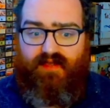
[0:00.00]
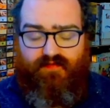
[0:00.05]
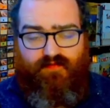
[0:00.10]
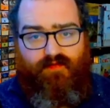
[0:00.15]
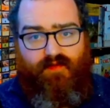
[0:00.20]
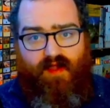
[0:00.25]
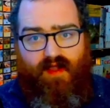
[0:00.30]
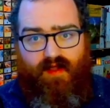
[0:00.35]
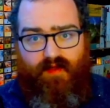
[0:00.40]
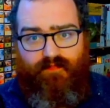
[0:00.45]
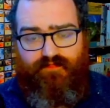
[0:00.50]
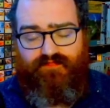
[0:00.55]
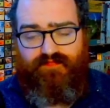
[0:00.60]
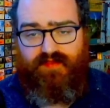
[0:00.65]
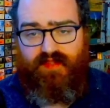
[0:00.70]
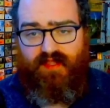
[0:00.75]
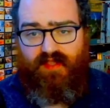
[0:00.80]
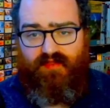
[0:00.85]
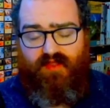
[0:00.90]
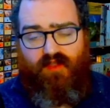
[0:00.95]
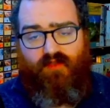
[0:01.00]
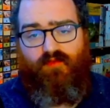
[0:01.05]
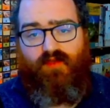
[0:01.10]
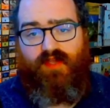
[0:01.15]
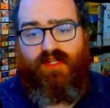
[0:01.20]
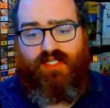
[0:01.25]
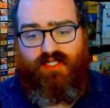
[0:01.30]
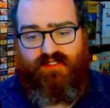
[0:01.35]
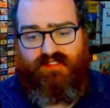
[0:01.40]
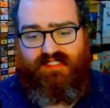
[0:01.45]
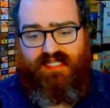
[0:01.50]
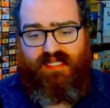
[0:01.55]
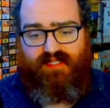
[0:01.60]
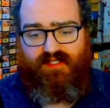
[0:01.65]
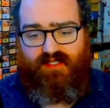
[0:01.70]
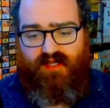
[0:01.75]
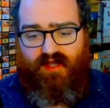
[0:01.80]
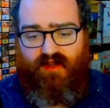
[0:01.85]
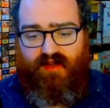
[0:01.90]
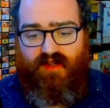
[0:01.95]
from the original
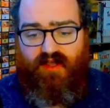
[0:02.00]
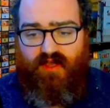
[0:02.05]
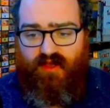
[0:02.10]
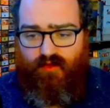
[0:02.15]
Zendikar,